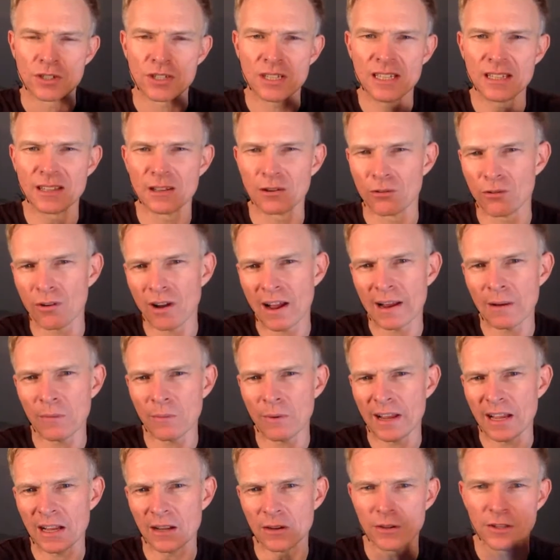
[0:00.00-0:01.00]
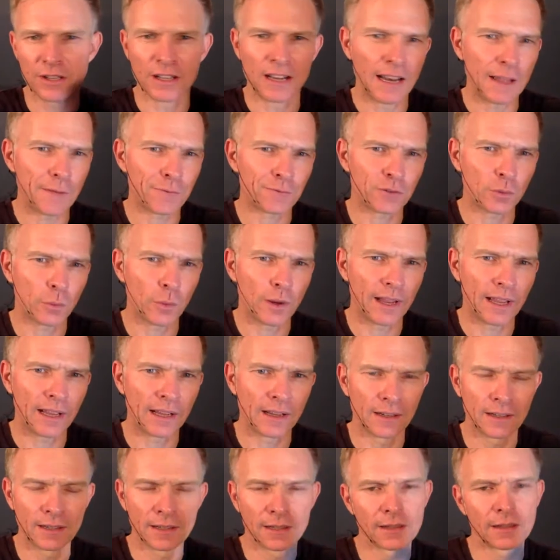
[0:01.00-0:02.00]
You're either right wing or you're left
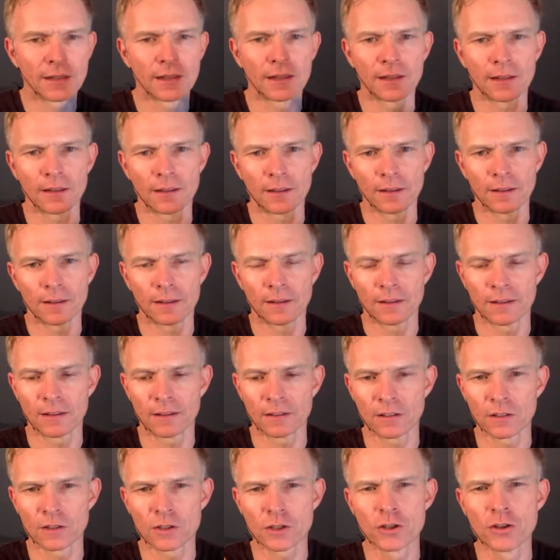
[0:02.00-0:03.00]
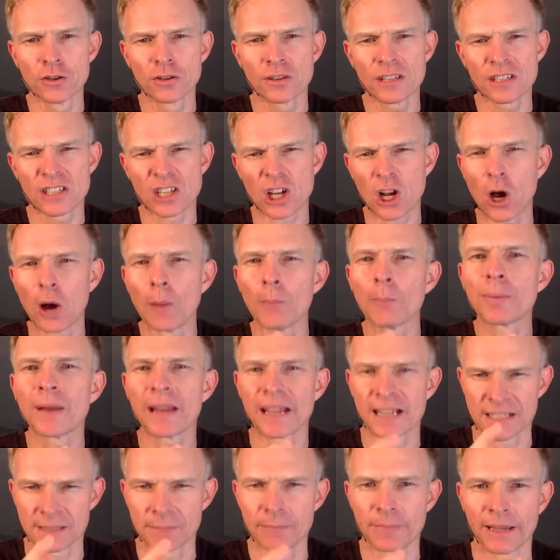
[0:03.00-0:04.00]
wing, and the truth is a
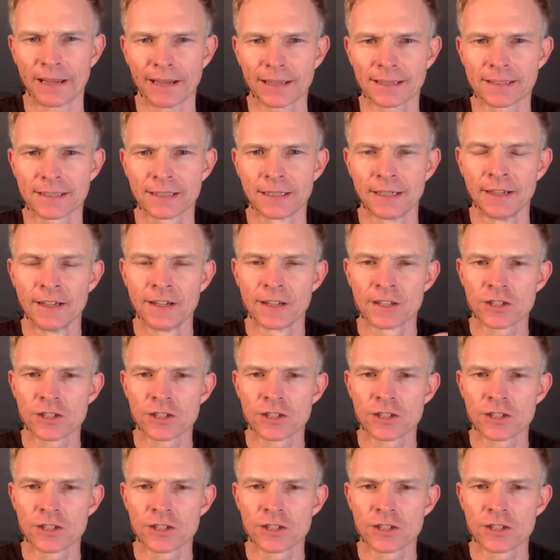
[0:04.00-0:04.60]
complex mix.